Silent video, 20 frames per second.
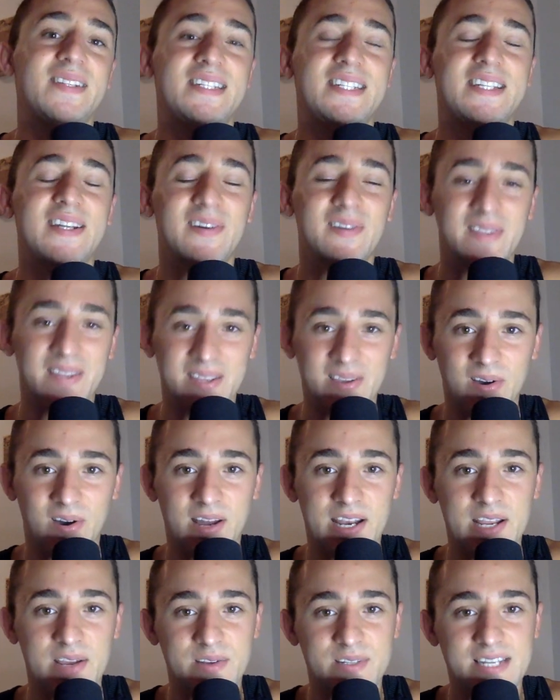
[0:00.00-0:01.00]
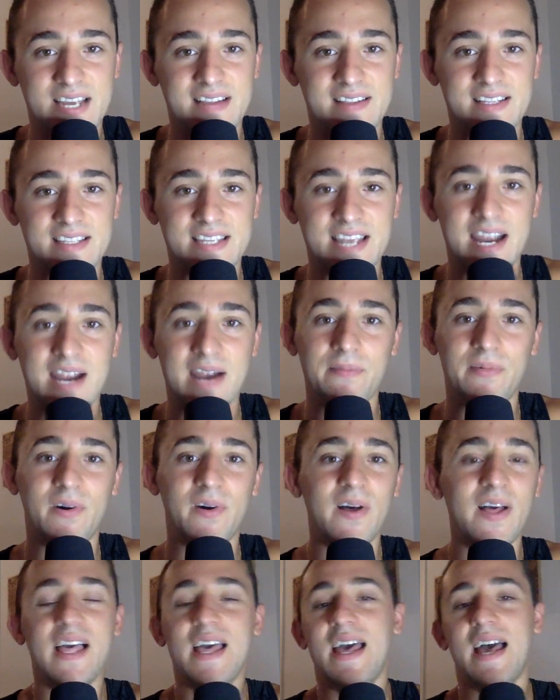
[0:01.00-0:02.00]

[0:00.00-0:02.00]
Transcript: So the audio sounded terrible.